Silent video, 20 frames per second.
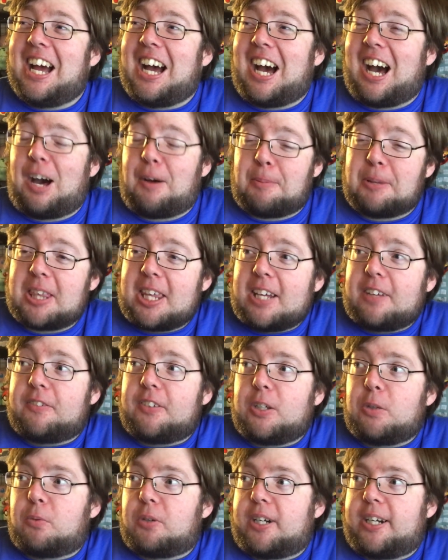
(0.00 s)
But
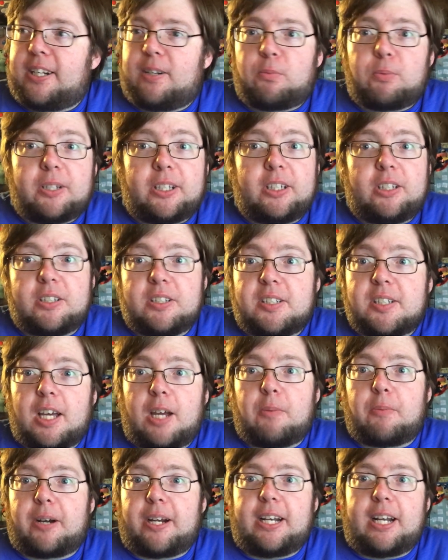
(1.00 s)
thankfully we're in a really good
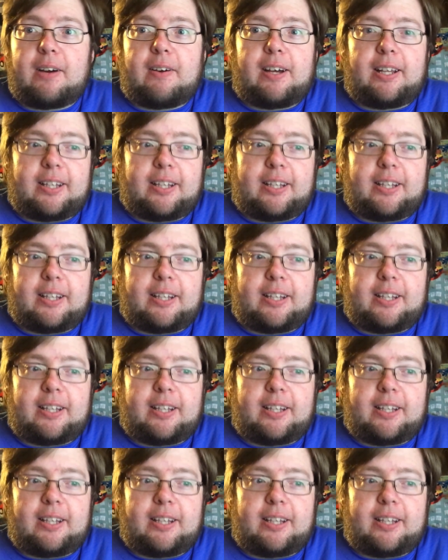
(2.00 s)
time right now.